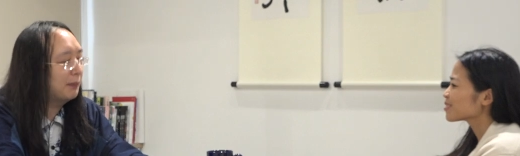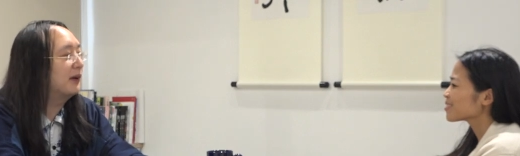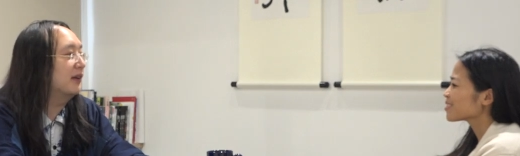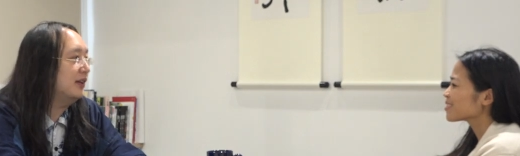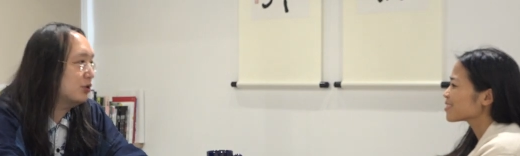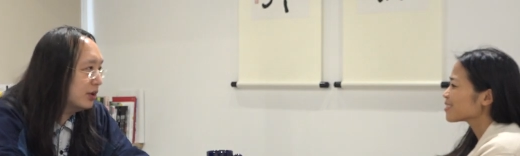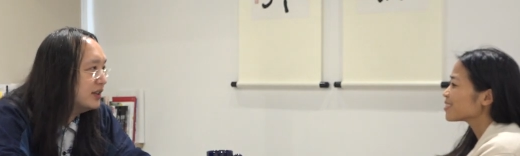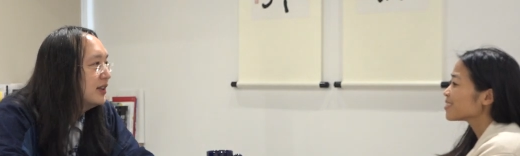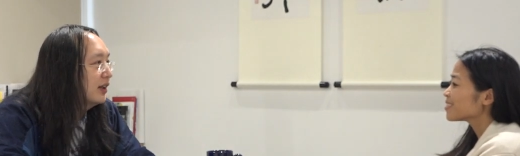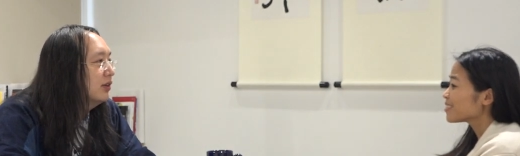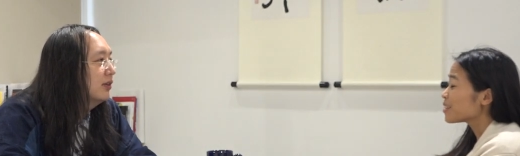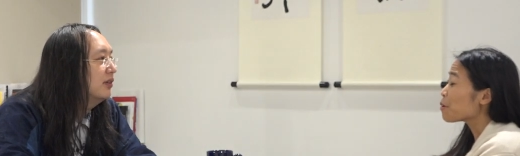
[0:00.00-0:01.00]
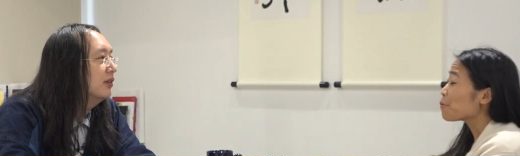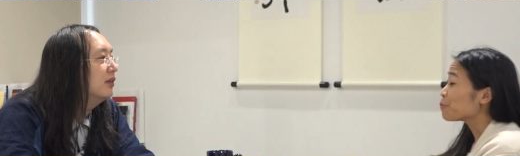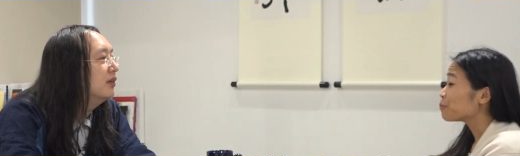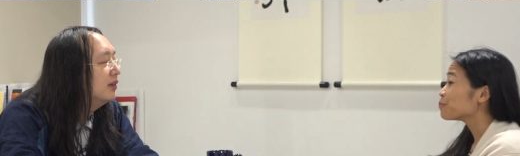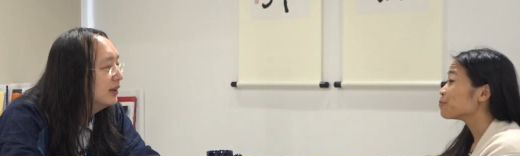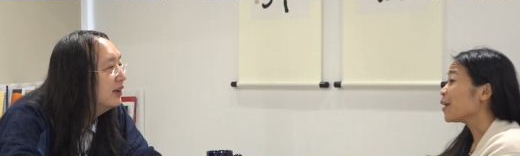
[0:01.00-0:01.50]
Speaker 1: properly trisectoral.
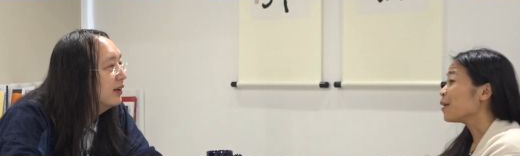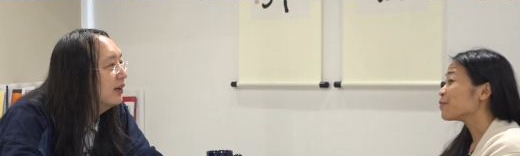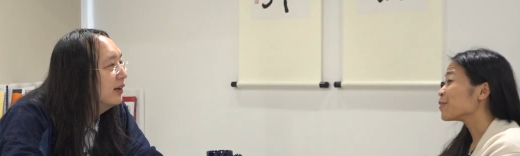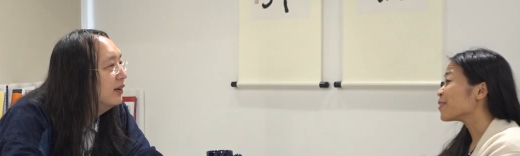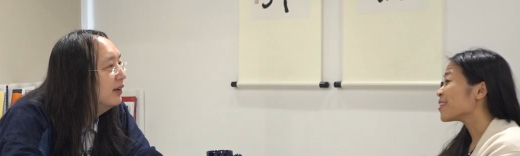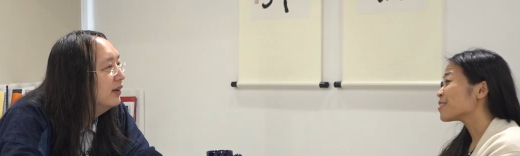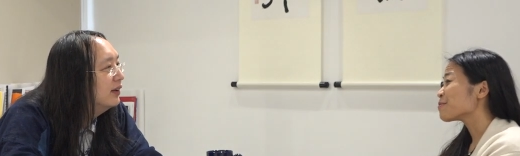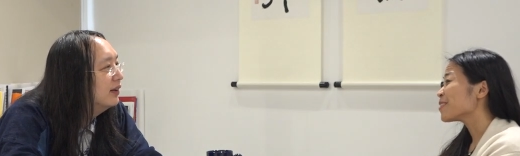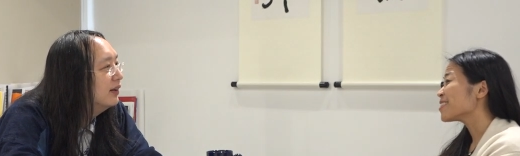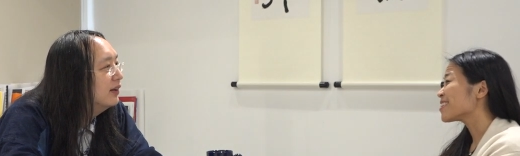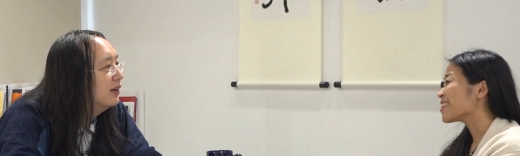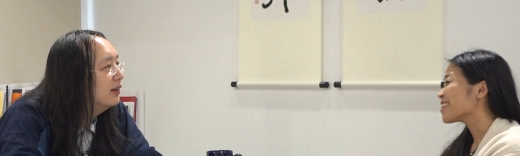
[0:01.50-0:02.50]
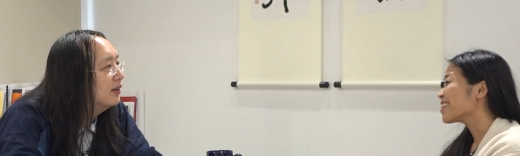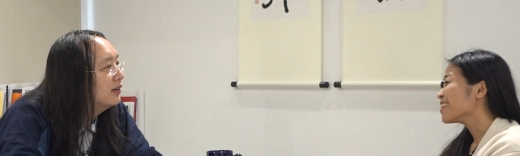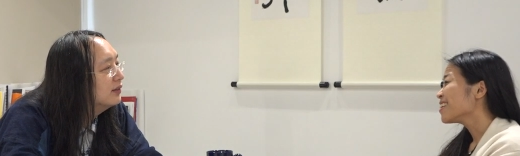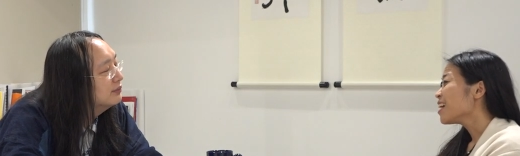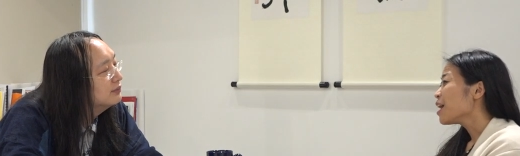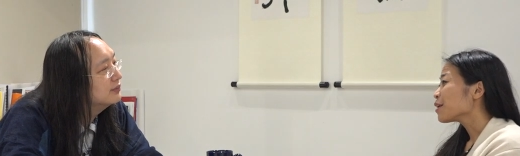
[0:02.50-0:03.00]
Speaker 2: Wow, no, that's amazing. Mm
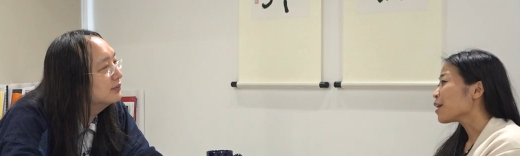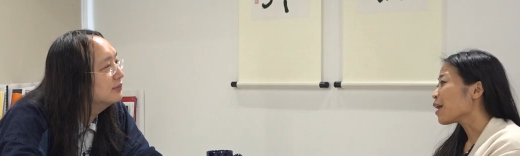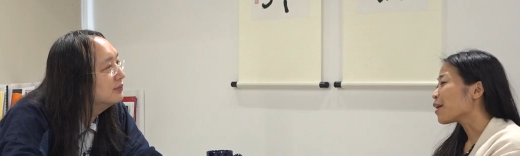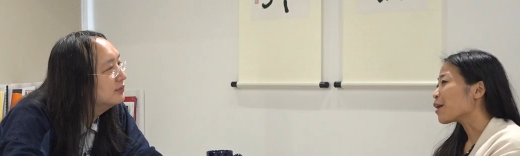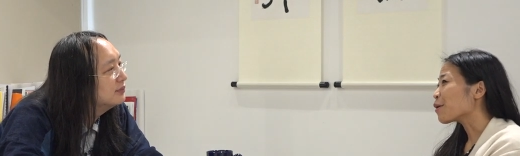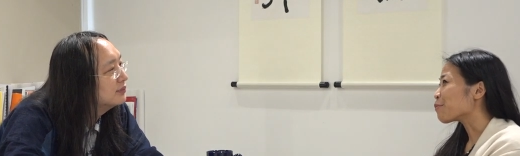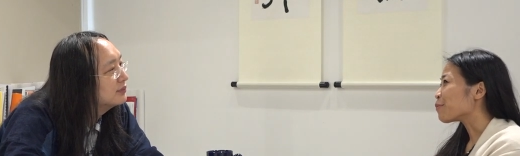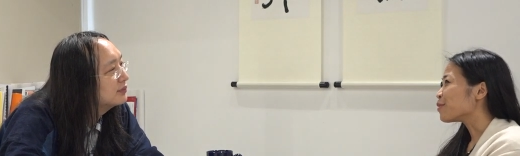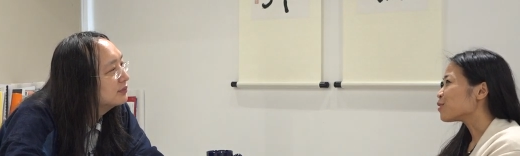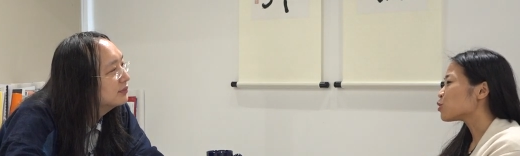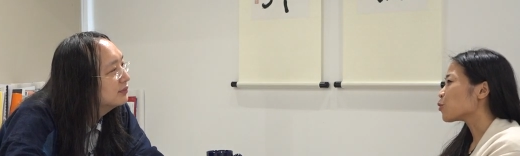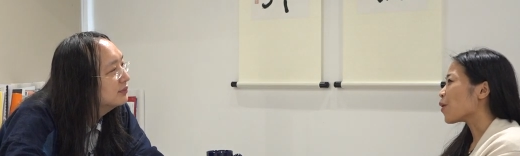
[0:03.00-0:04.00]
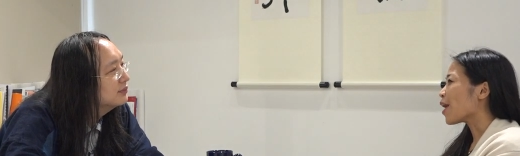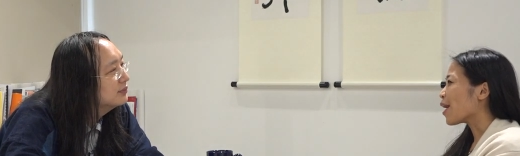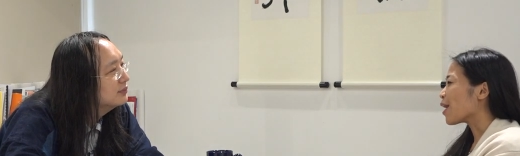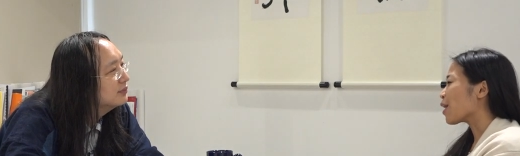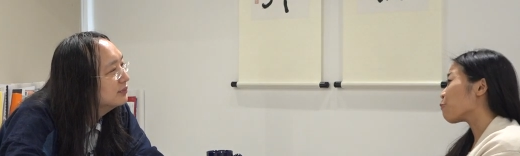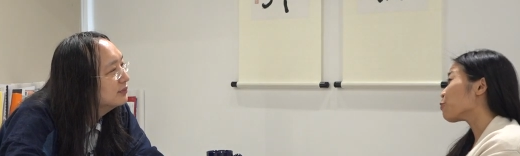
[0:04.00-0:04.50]
-hmm. Yeah, um, so
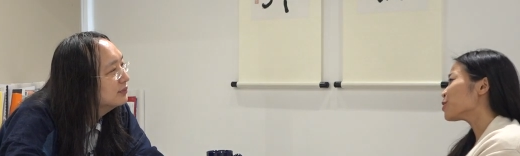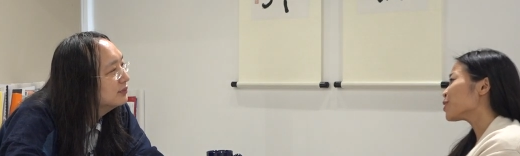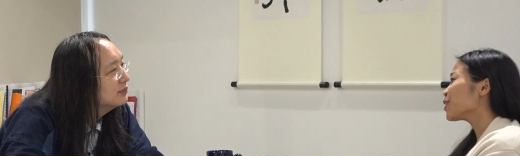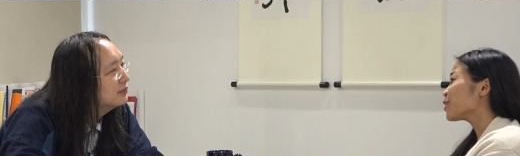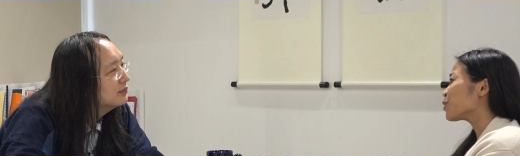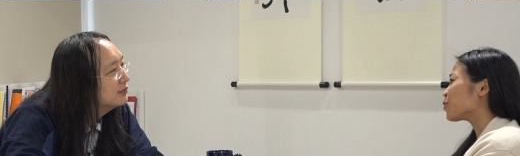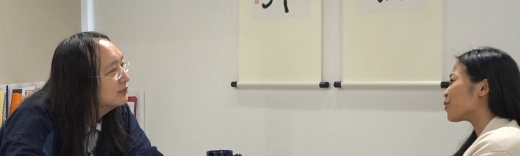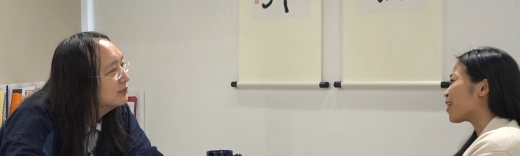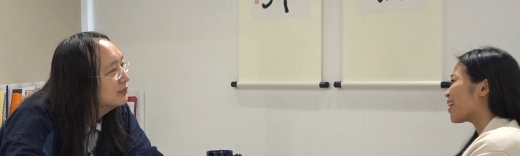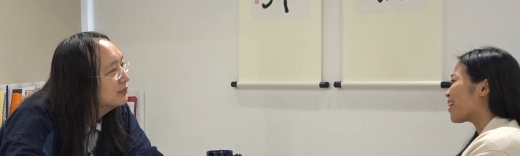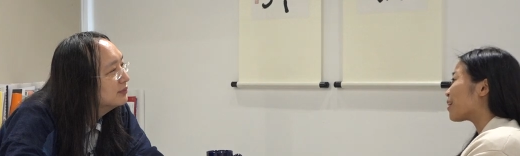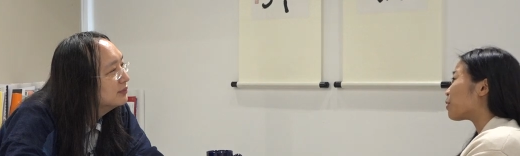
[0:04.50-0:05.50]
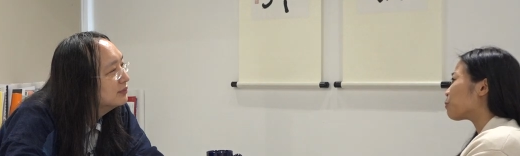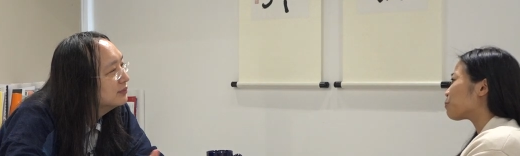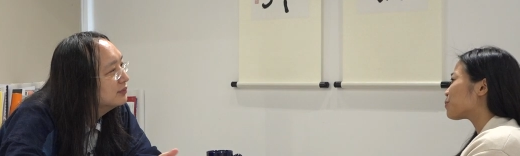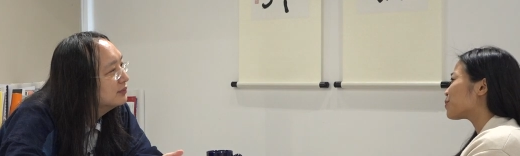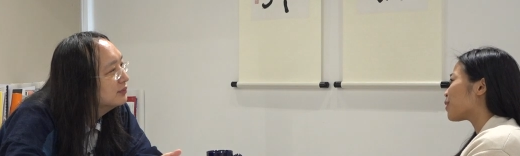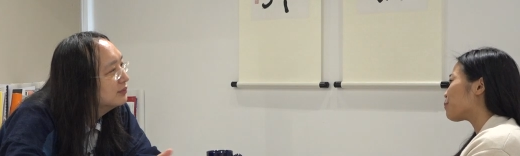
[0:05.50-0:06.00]
uh, recently in the UK, I
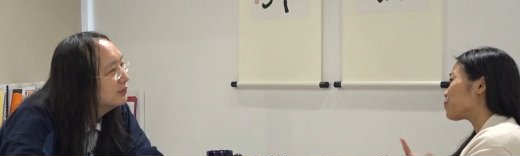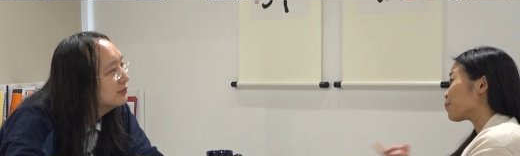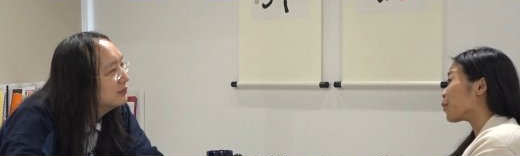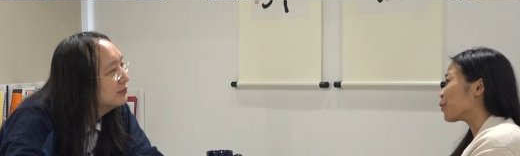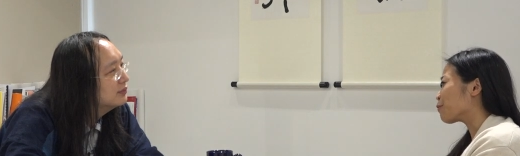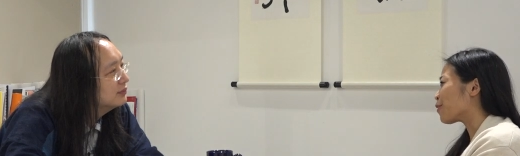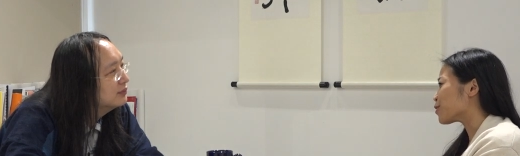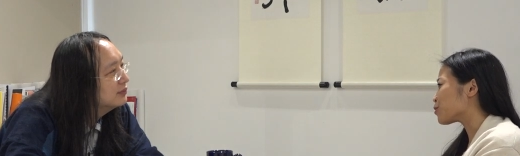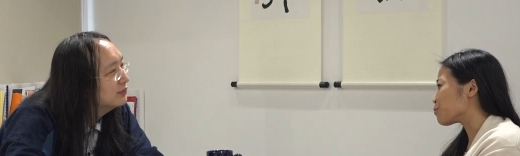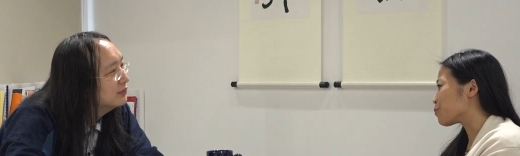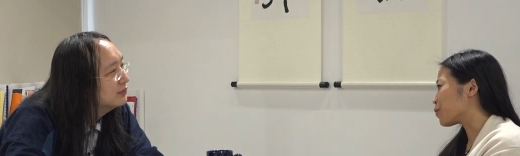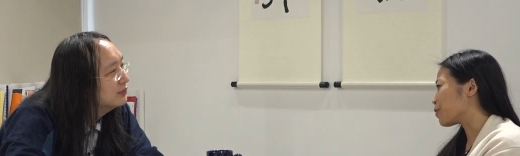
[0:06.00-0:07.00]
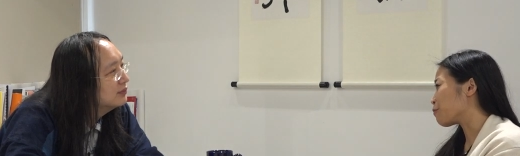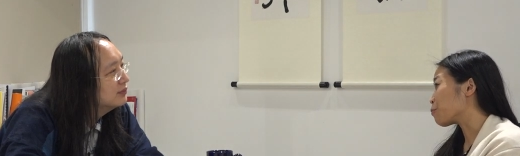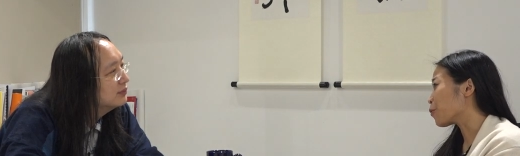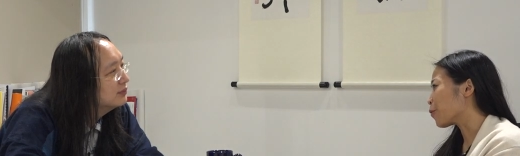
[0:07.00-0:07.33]
helped, I was on the advisory board of a